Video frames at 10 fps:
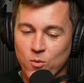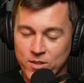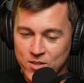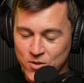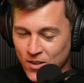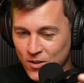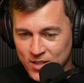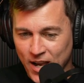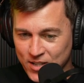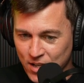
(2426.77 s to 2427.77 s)
what's interesting though, is
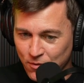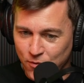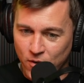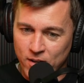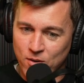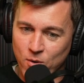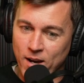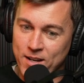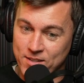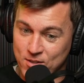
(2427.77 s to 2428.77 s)
I actually have a friend who
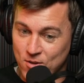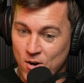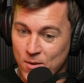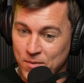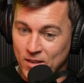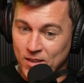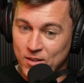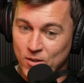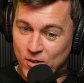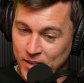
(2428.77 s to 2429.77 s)
has a startup that
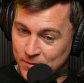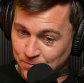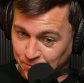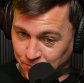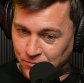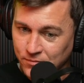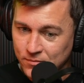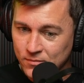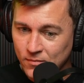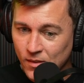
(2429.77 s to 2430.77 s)
literally
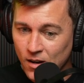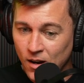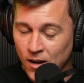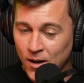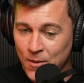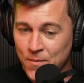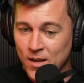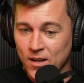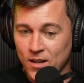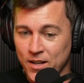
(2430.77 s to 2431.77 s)
um,
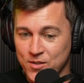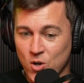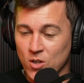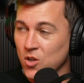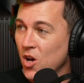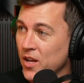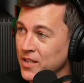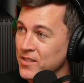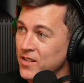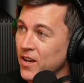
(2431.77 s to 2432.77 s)
uh, it's called Law
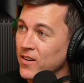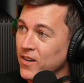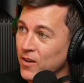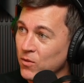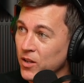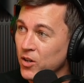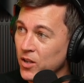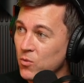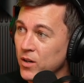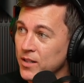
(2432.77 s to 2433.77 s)
Insider, and uh-huh.
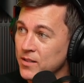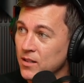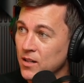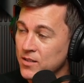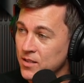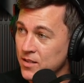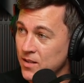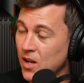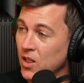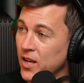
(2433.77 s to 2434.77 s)
literally what it does is it's
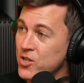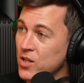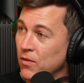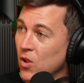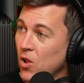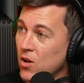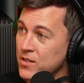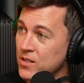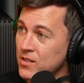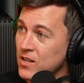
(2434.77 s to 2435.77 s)
a collection of
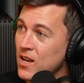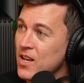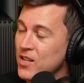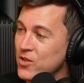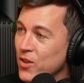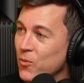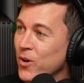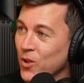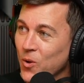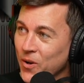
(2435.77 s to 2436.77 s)
clauses, mm-hmm. so that when
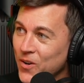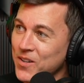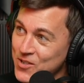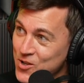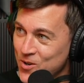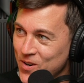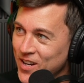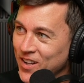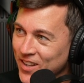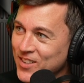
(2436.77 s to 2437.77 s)
a lawyer is
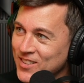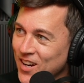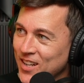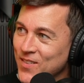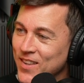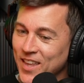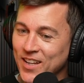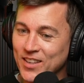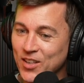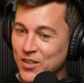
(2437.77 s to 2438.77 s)
generating a legal document, they
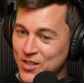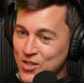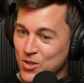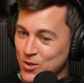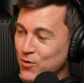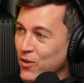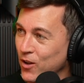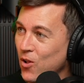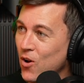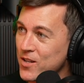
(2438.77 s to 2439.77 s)
can literally search for the
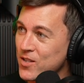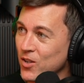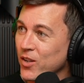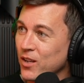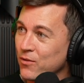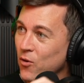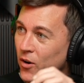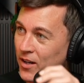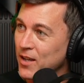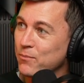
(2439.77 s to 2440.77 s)
clause they're looking for
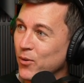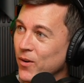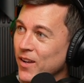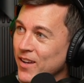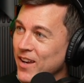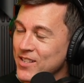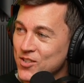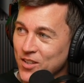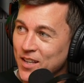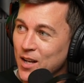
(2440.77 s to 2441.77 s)
and get bo-
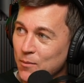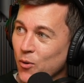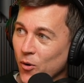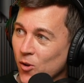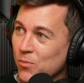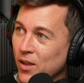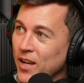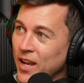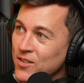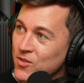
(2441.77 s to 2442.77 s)
essentially get a
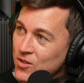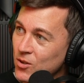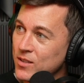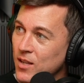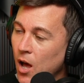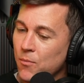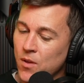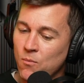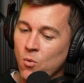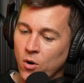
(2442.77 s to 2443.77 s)
boilerplate answer to it to help
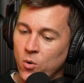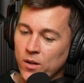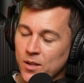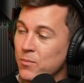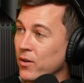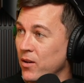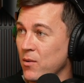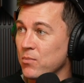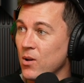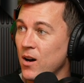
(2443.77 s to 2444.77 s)
them more quickly build it
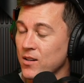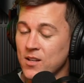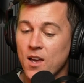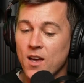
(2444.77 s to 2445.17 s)
in blocks. All